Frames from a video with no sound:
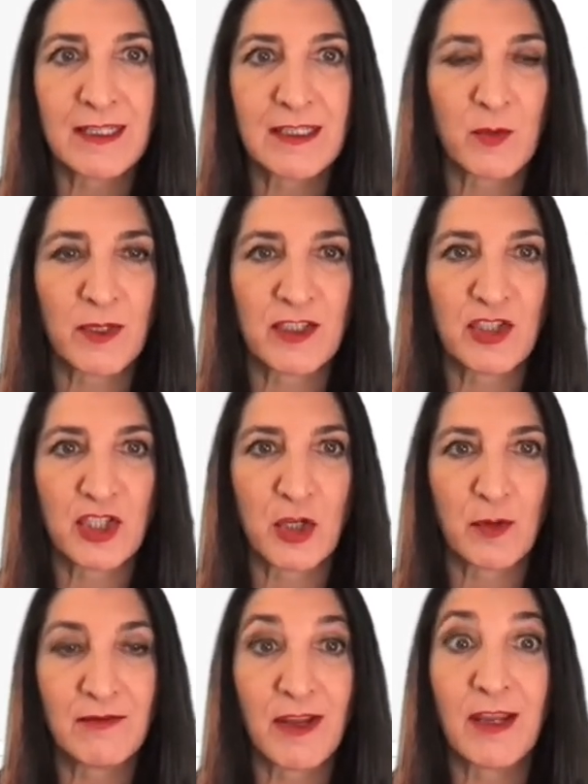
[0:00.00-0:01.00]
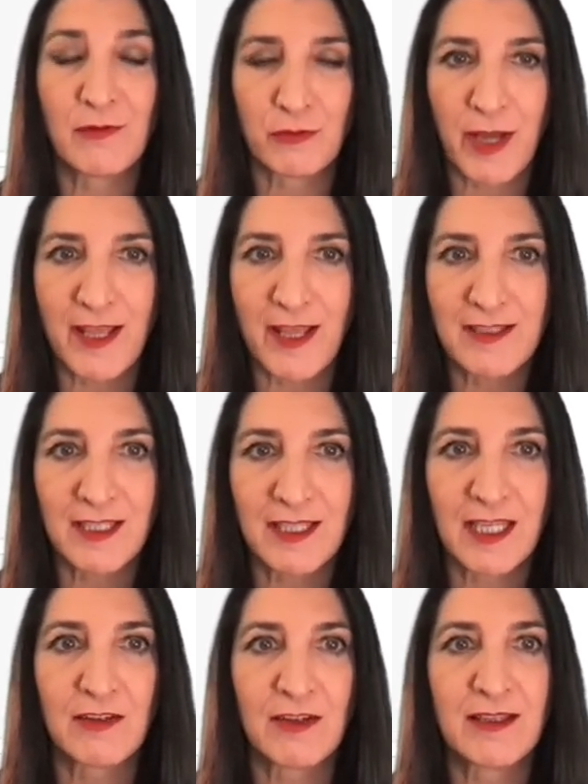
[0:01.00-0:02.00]
is what is shown in red
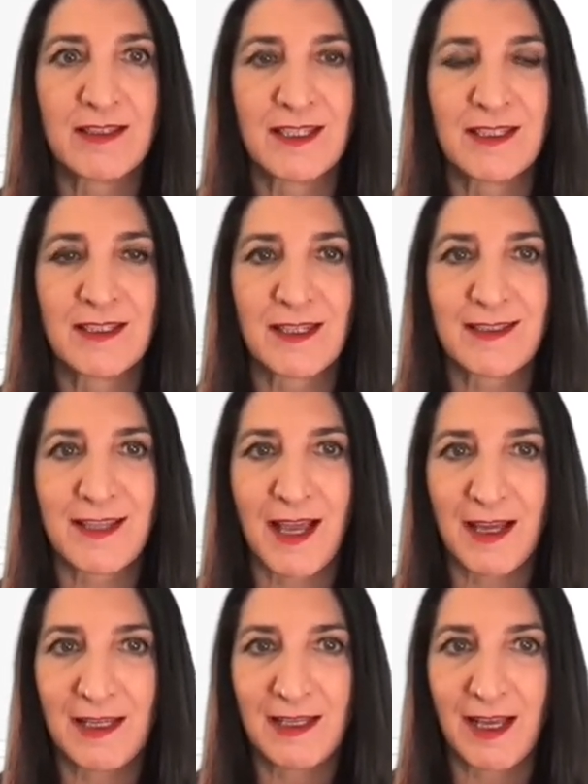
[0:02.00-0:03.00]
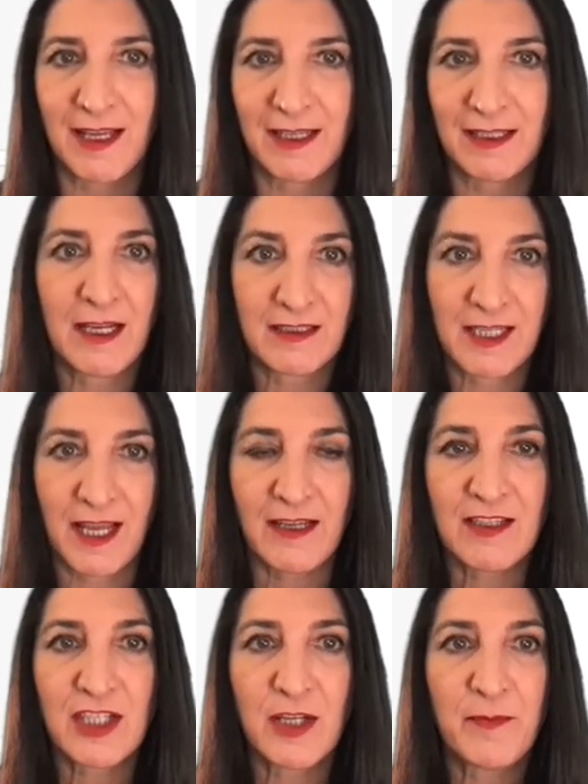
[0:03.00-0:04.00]
here in the syntax highlighted
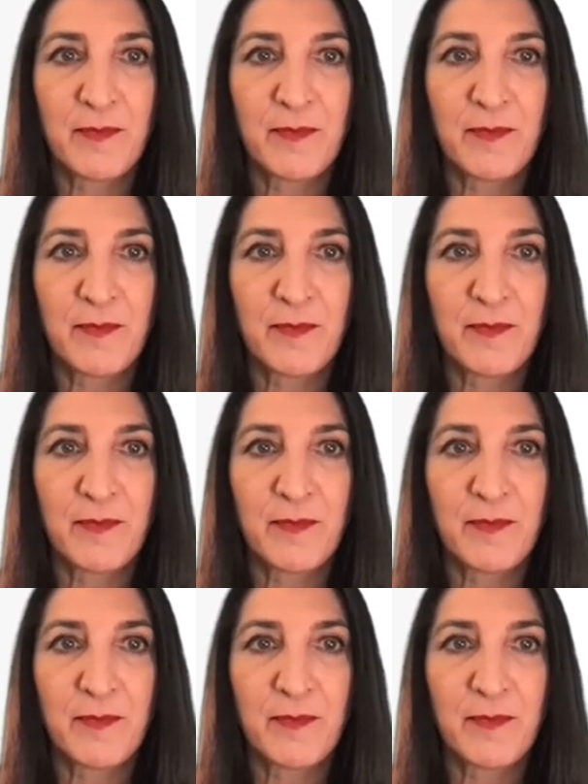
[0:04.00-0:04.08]
text.